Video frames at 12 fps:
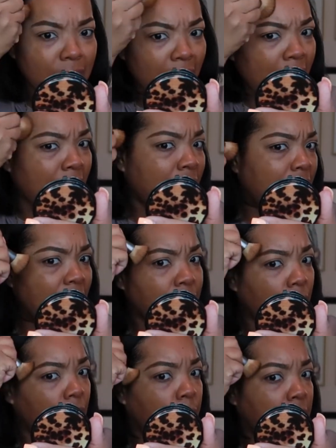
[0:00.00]
I
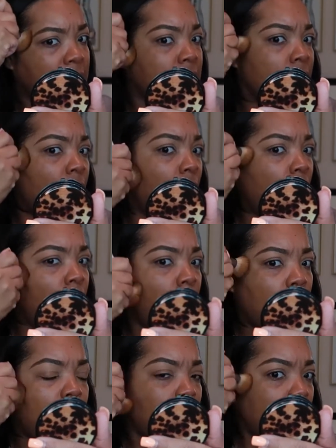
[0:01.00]
haven't always,
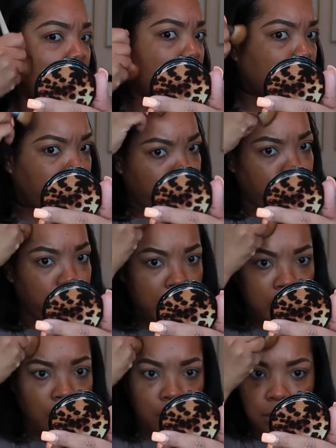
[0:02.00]
you know,
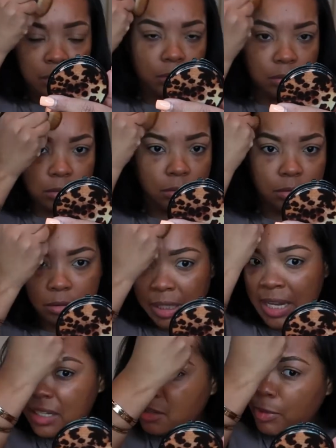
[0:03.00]
been
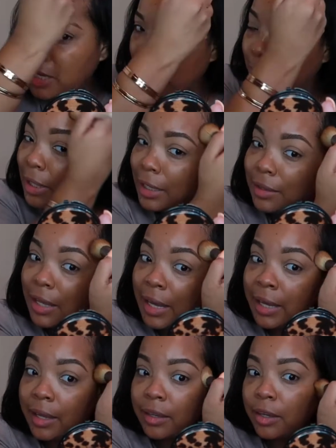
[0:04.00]
into makeup like
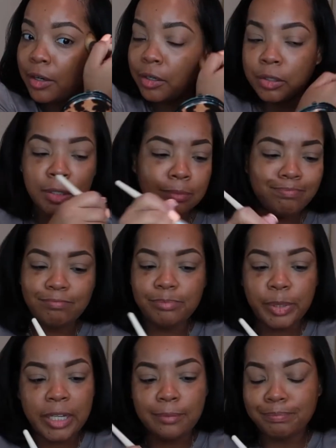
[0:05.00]
that, you know,
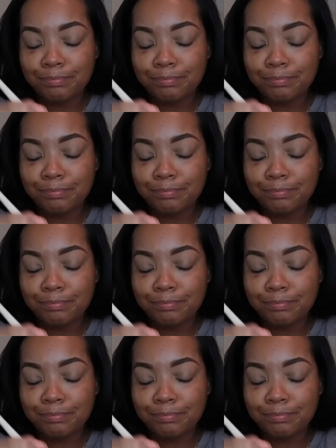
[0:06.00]
but